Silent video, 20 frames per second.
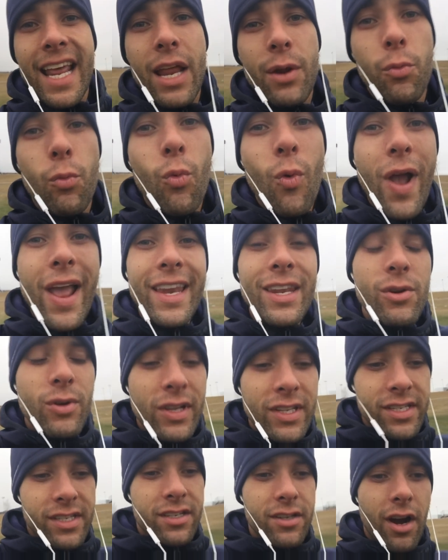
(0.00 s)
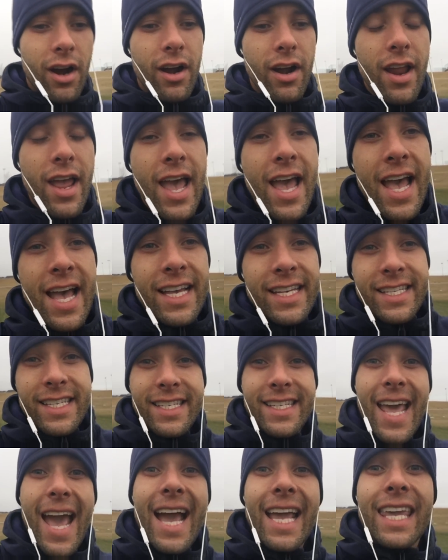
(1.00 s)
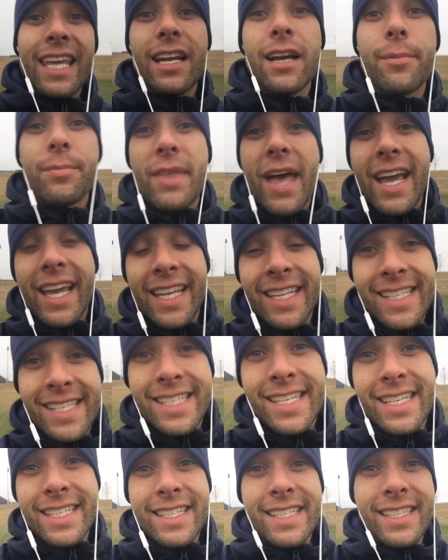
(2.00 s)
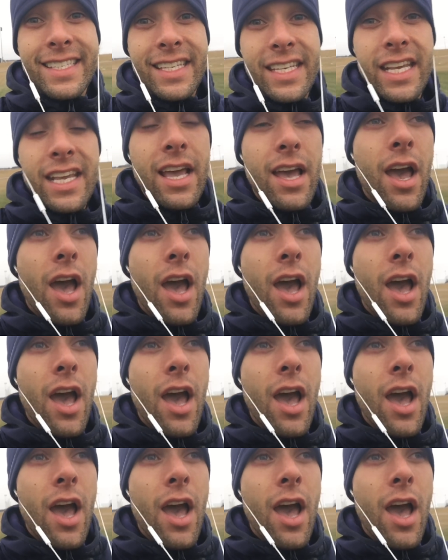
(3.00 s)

And when you can start stacking up that consistency,